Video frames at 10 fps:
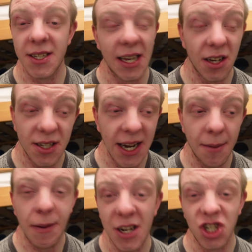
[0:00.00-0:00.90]
They could
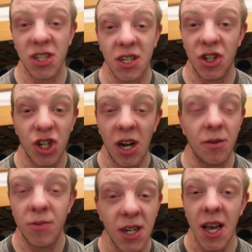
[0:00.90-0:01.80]
take back Jessica
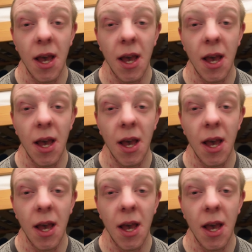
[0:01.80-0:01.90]
Jones